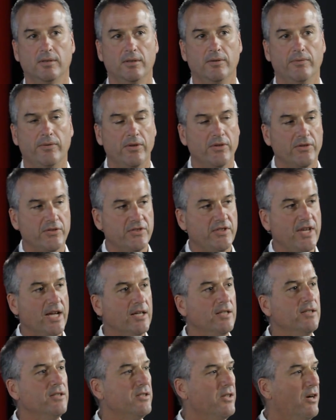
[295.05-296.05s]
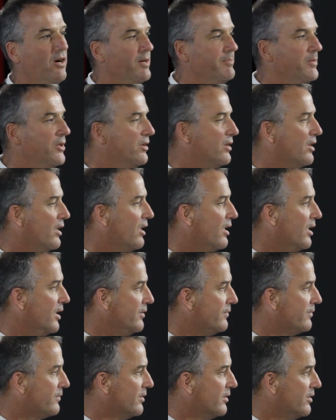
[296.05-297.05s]
For the second time in her
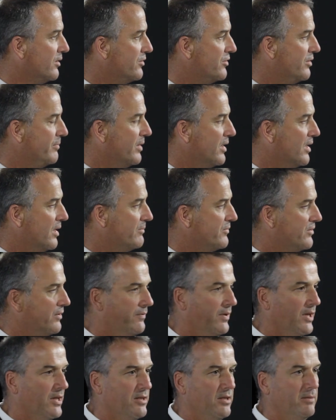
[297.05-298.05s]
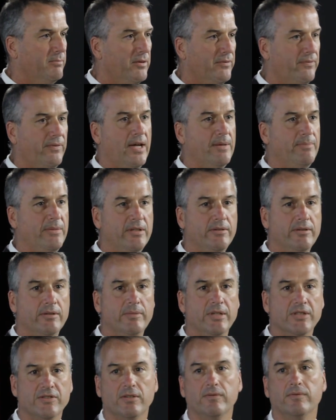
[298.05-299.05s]
life, she becomes a victim of family and
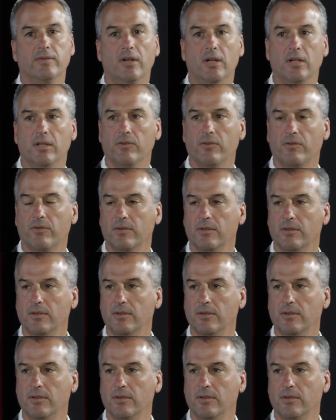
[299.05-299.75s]
domestic violence.